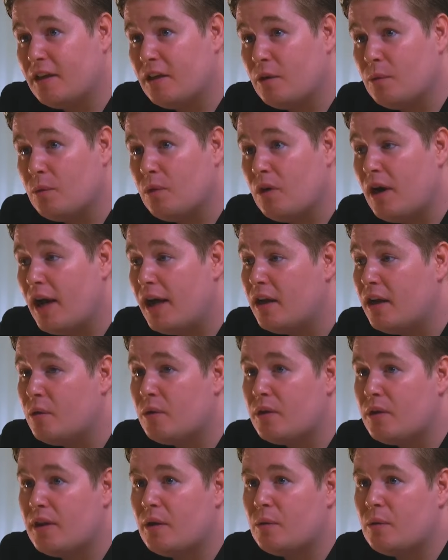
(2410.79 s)
you know what,
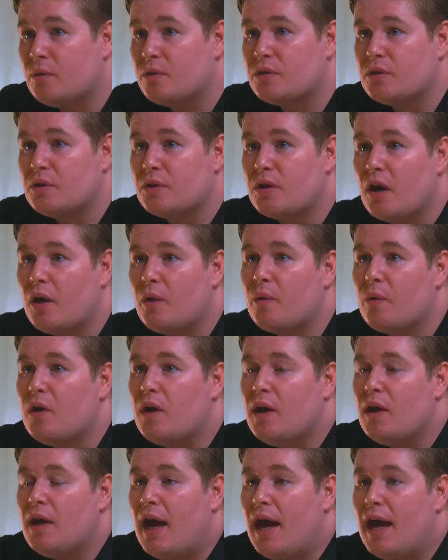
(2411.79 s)
anyone that wants to go
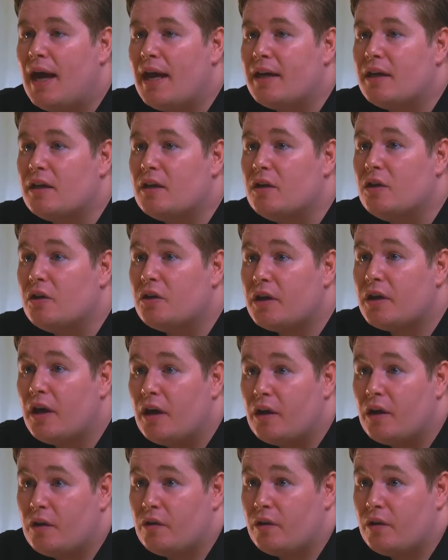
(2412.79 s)
and look
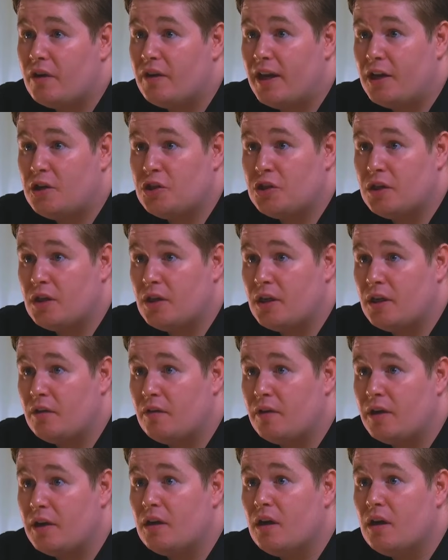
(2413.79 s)
at a career in
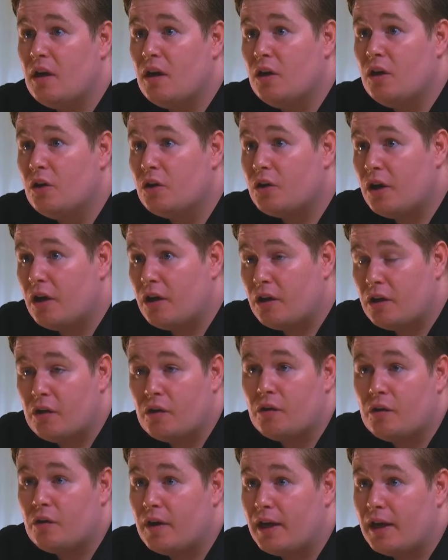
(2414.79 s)
engineering, look at a
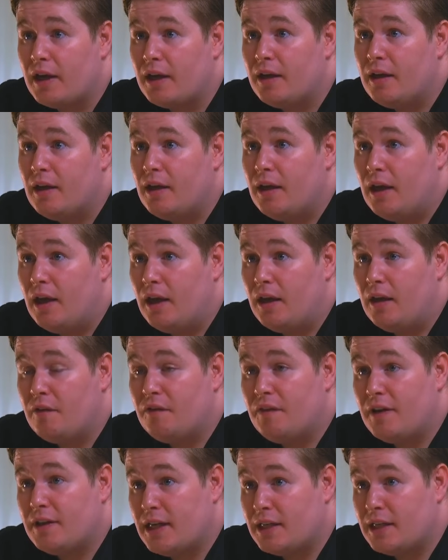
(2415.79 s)
career in a
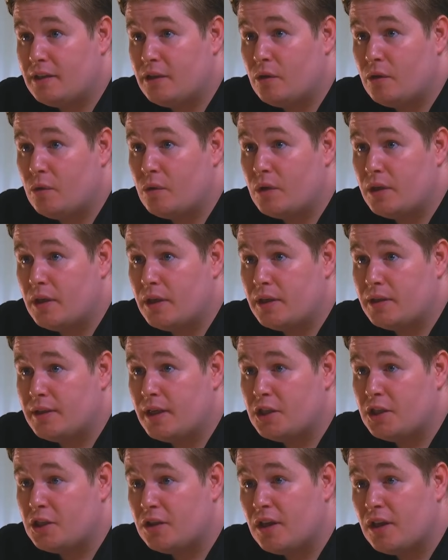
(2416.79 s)
fantastic
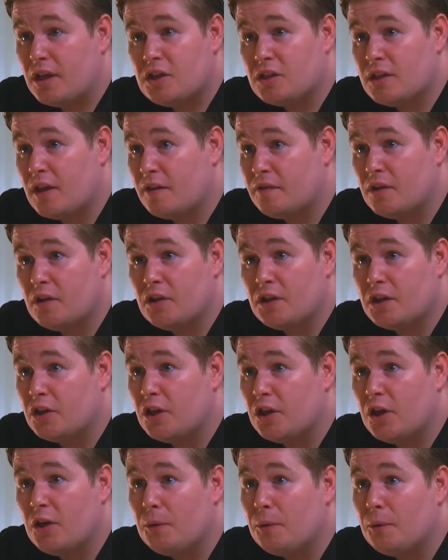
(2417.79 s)
organisation, they just have to look
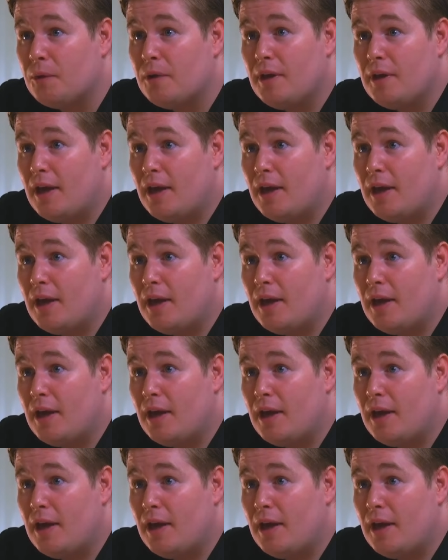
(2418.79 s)
at you